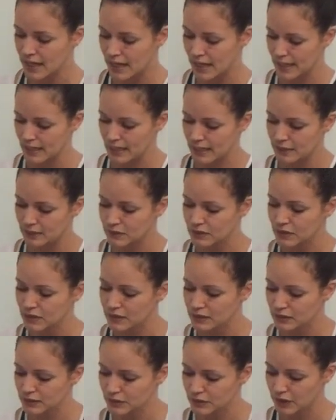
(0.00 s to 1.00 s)
and I
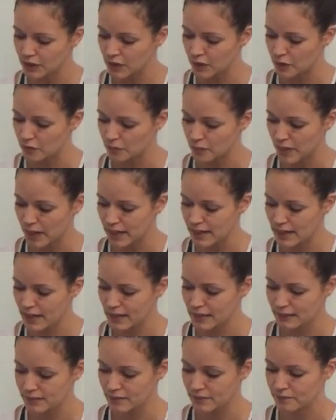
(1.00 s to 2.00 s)
usually start right
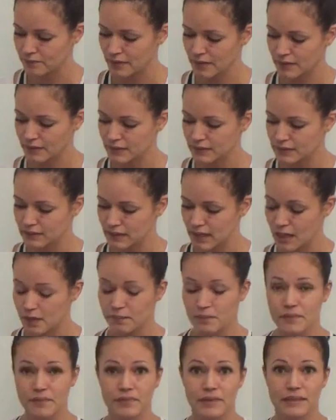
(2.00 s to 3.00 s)
at the very
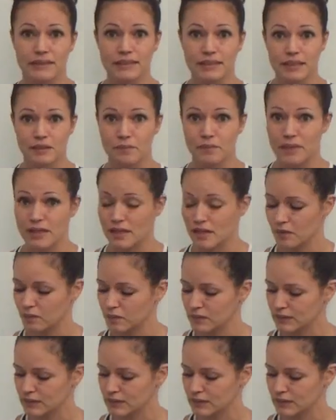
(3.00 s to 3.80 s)
top of the tibia,